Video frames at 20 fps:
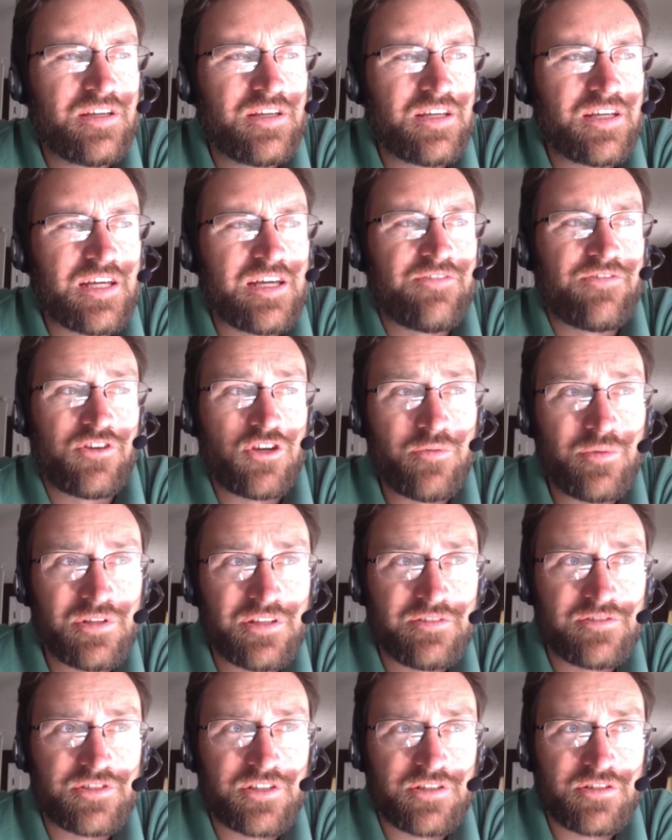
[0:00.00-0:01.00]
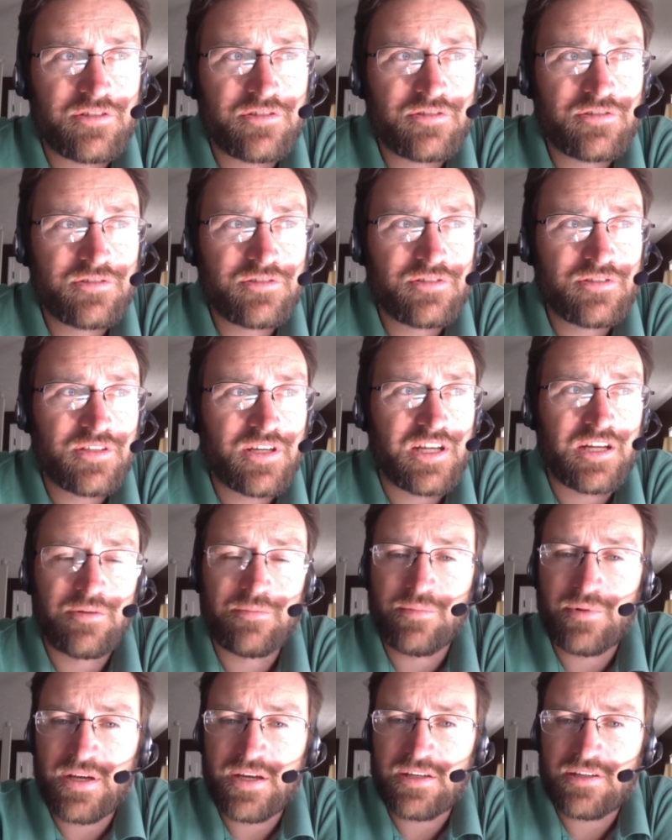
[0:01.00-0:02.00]
If a human lives there and a
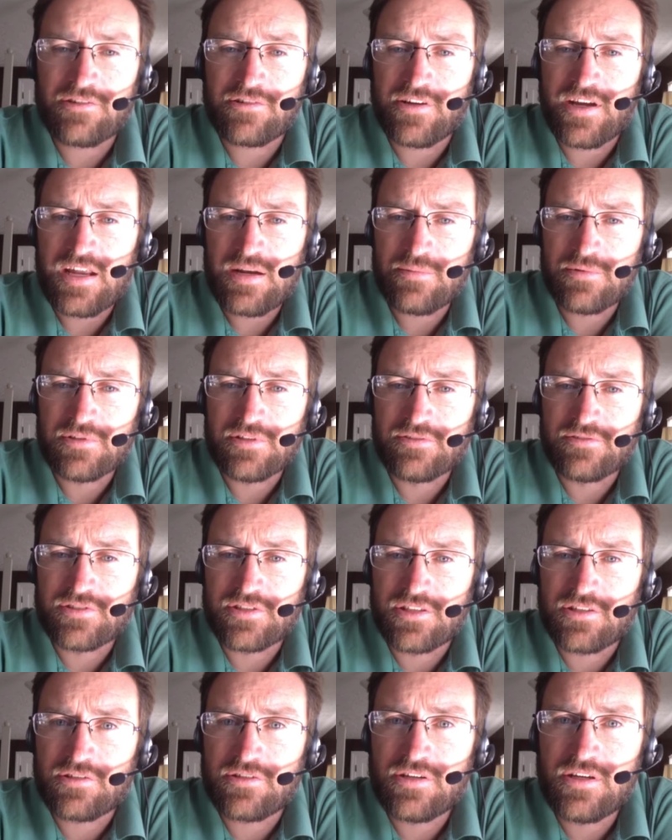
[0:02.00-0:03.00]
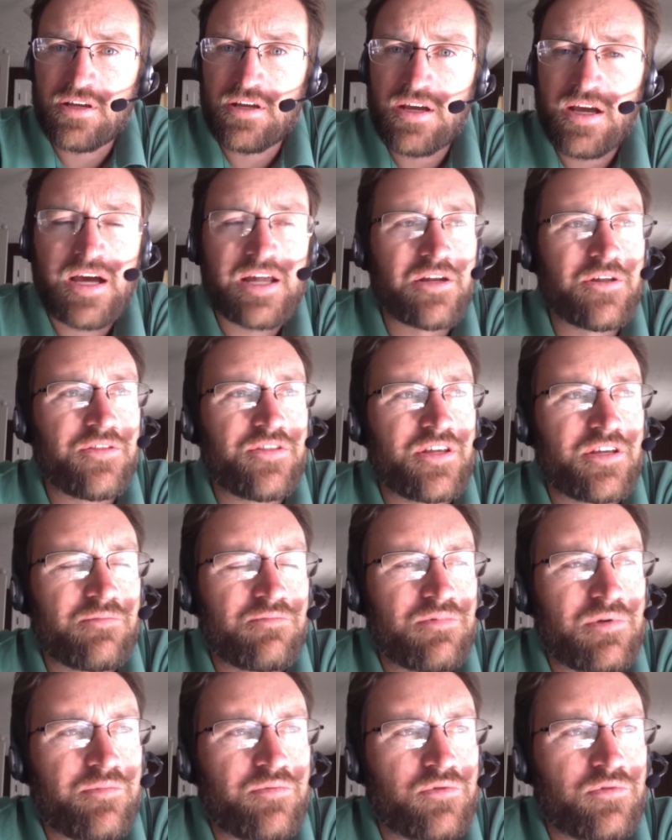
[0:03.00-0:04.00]
plant or animal lives there, I don't think
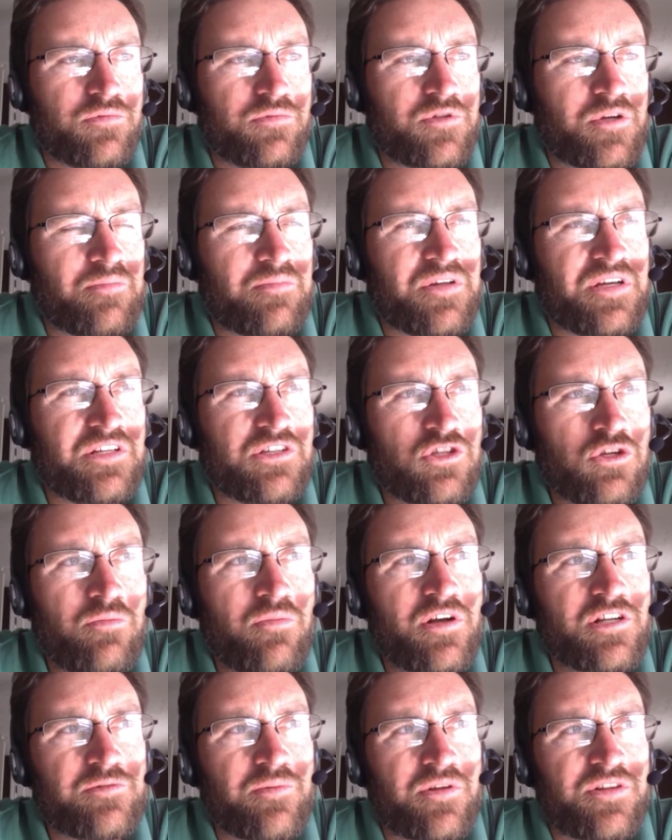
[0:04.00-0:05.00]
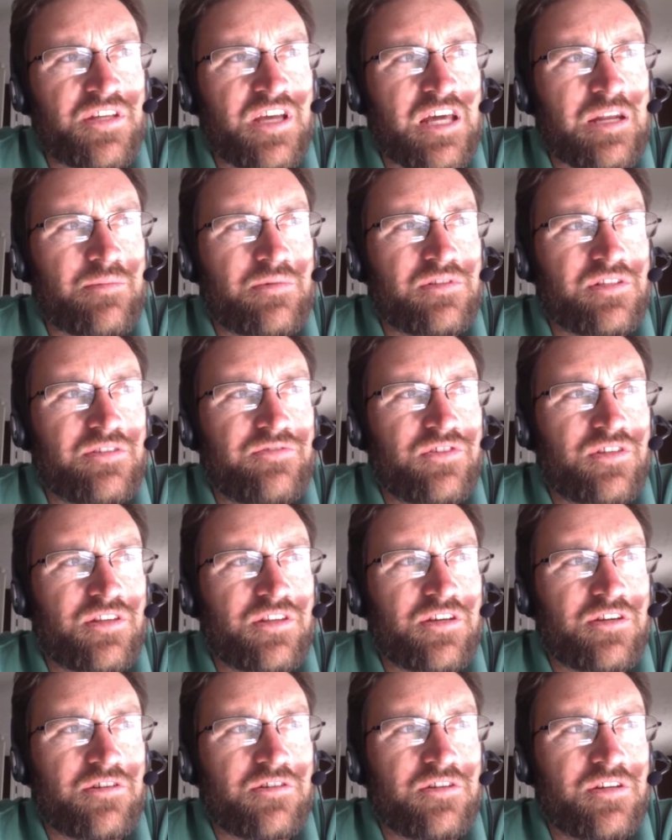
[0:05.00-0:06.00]
people complain too much about the animal living
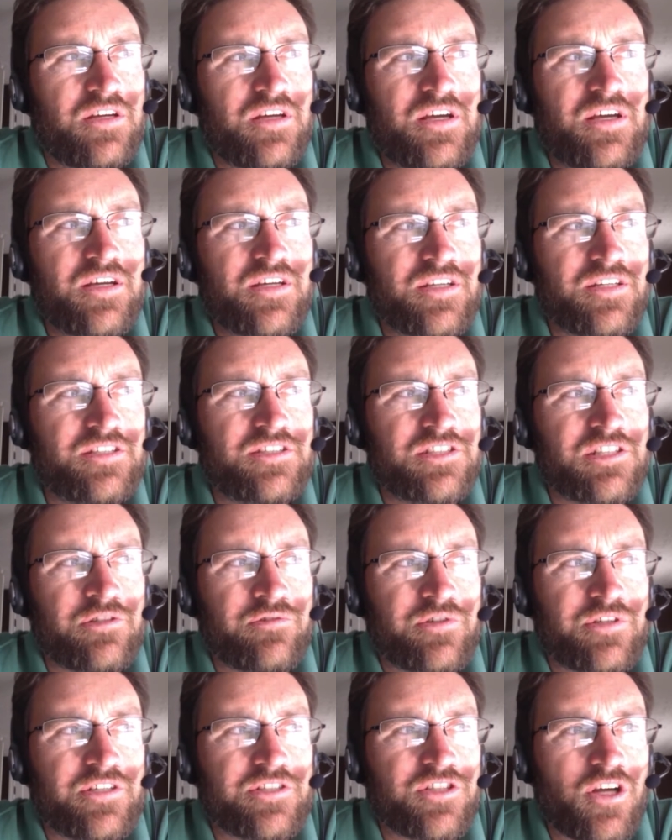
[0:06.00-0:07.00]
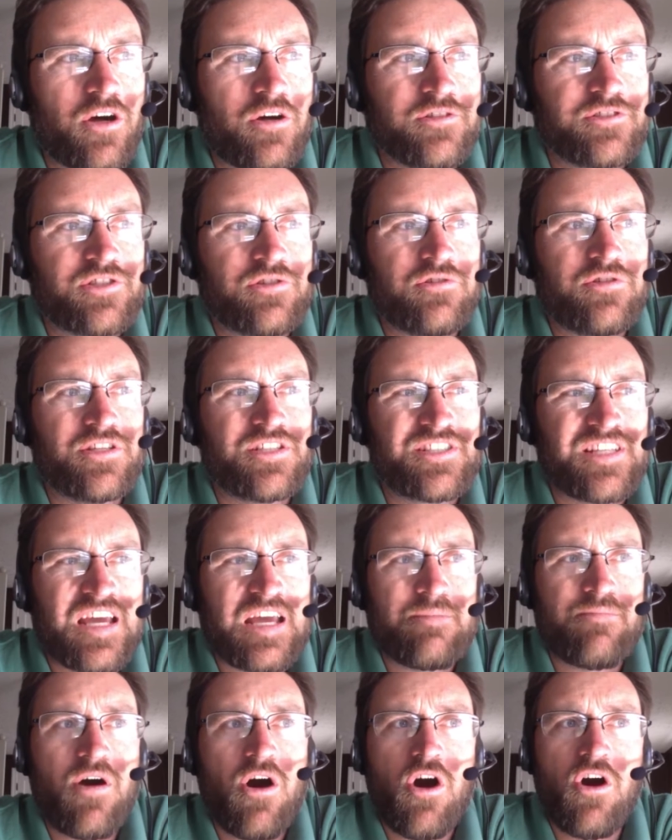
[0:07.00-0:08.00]
there, considering it is also the
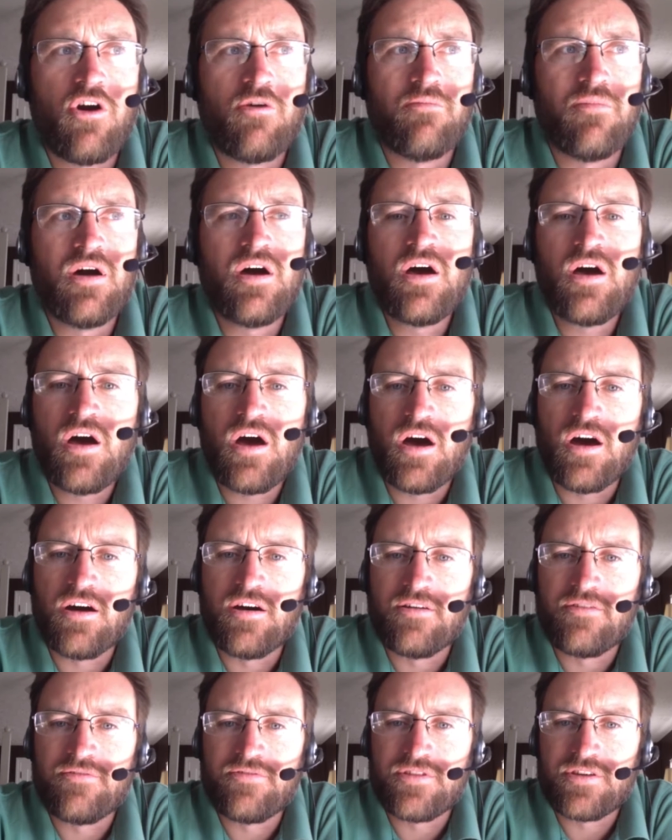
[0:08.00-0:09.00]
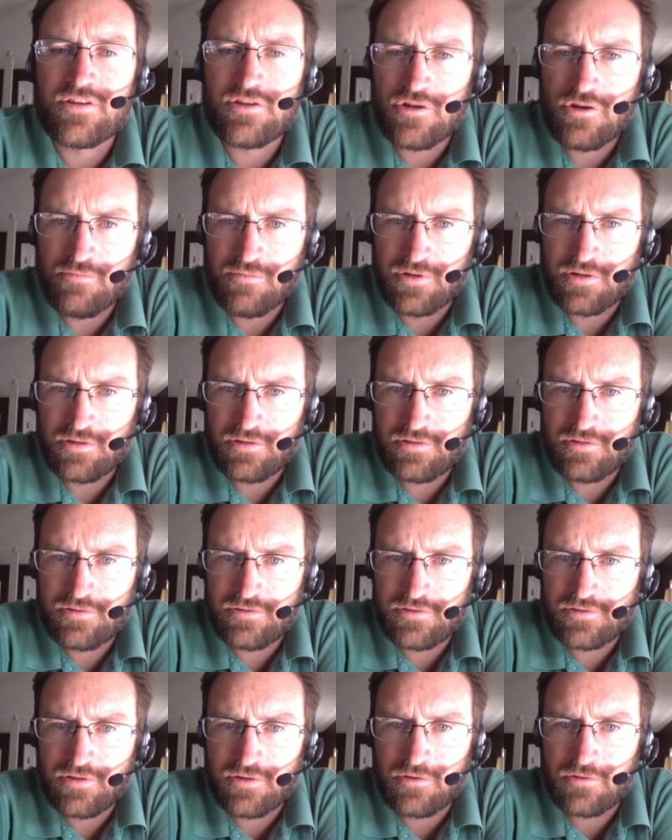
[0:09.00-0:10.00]
same home of the human.
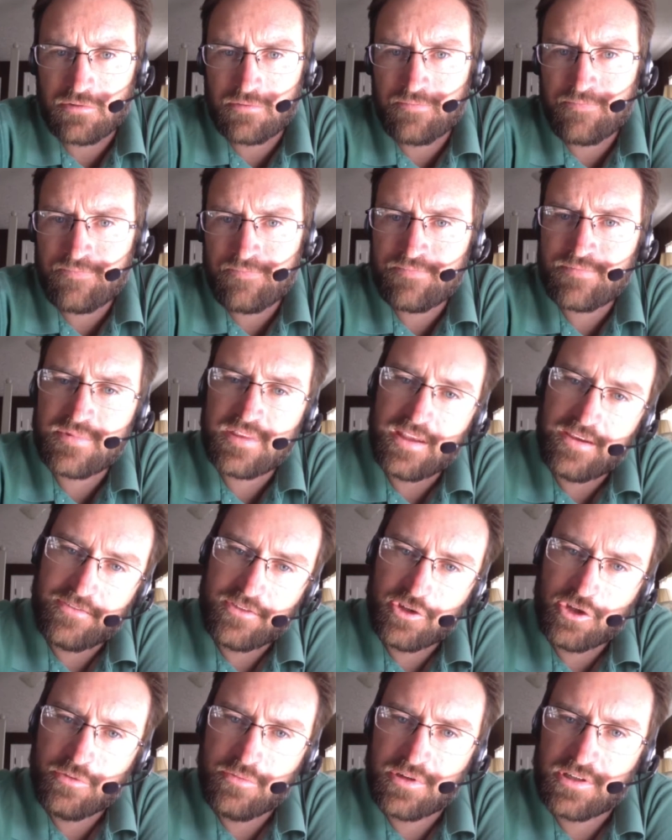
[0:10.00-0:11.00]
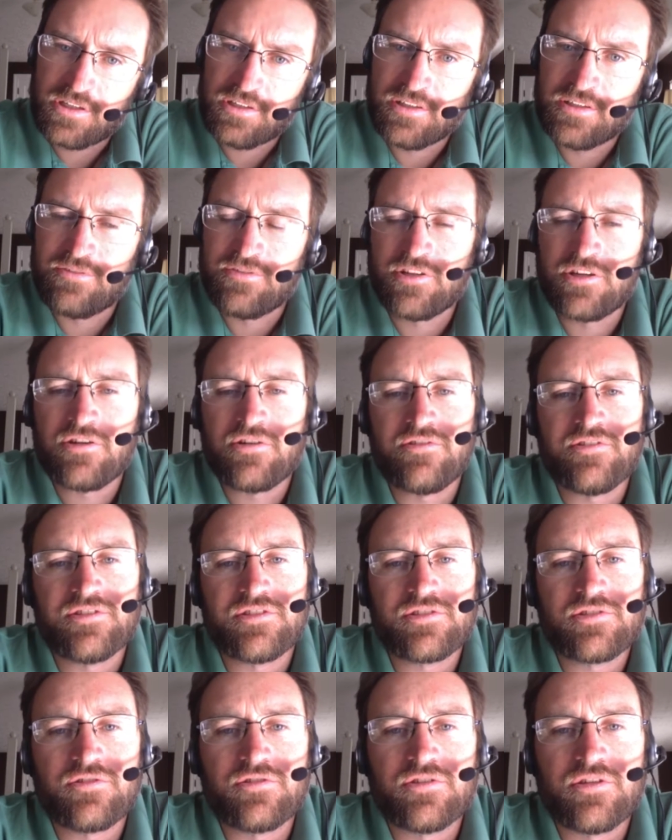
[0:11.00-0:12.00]
So if the human can live there, it's
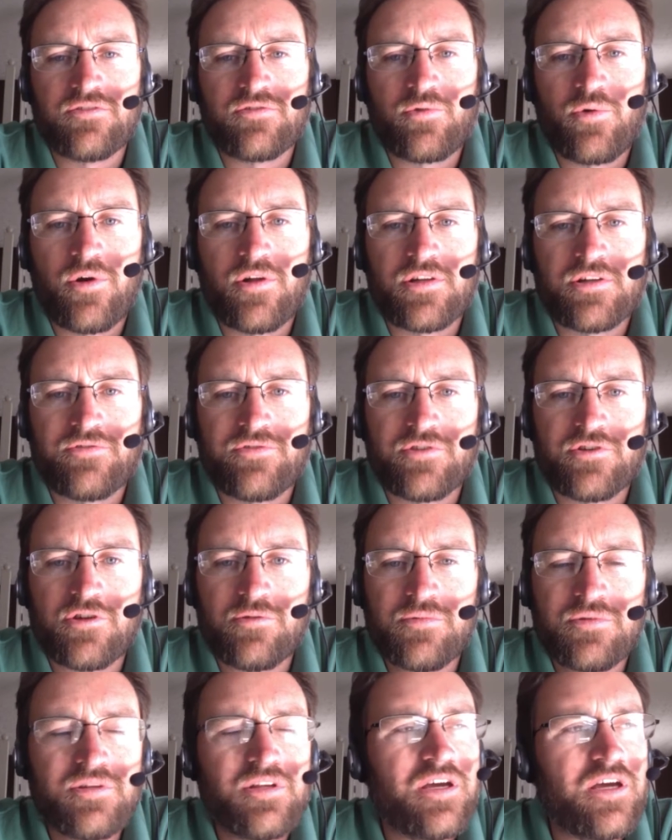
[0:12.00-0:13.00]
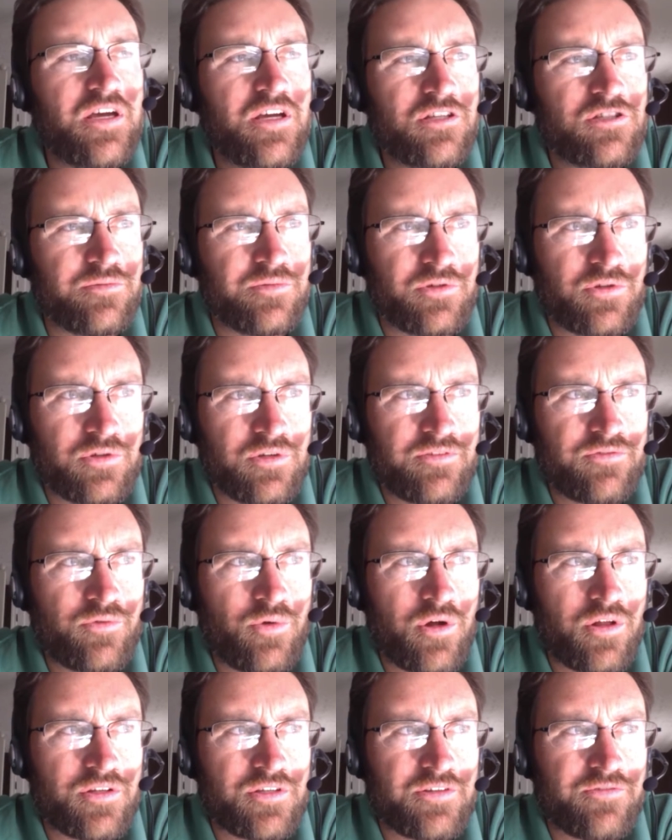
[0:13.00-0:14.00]
good enough quality for the human, it should be good enough
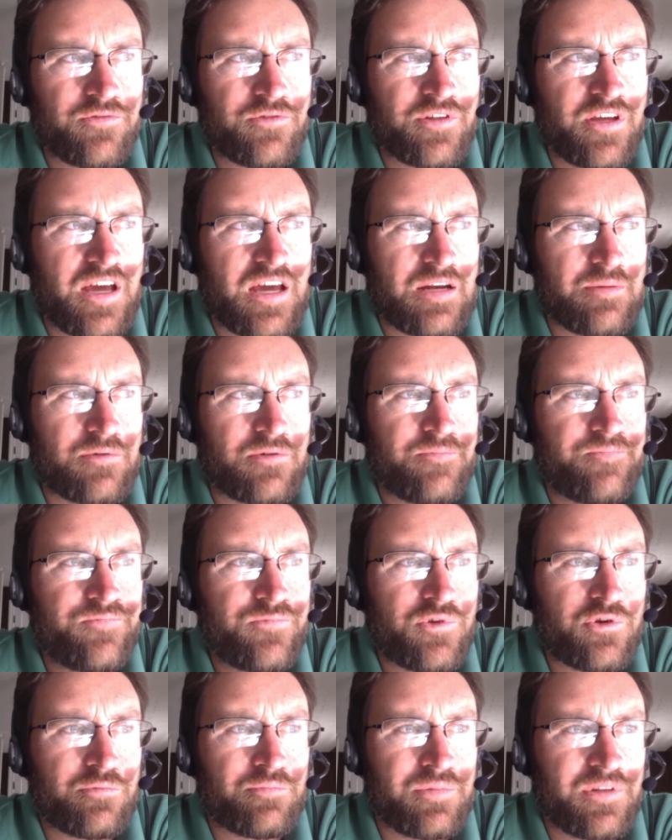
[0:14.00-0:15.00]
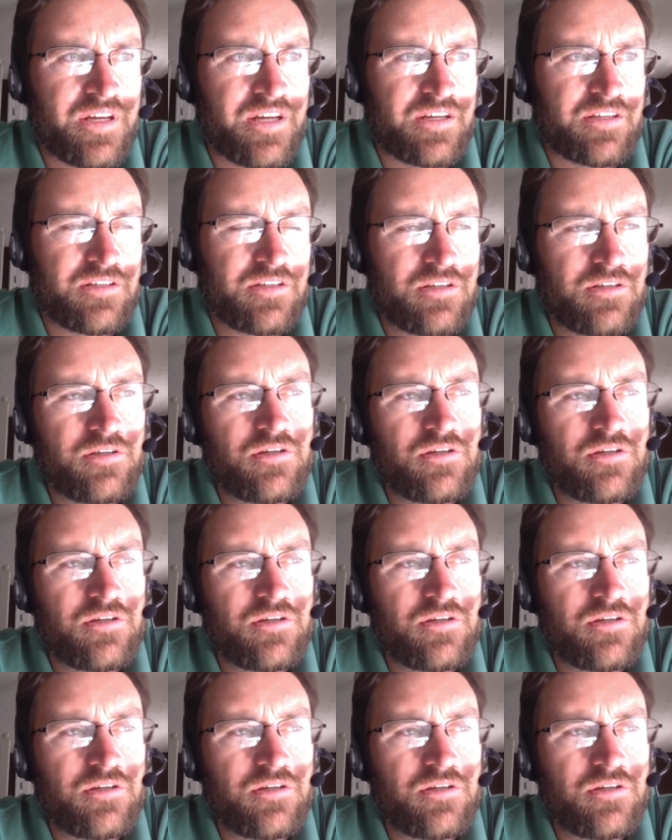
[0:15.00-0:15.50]
quality for the animal or plant.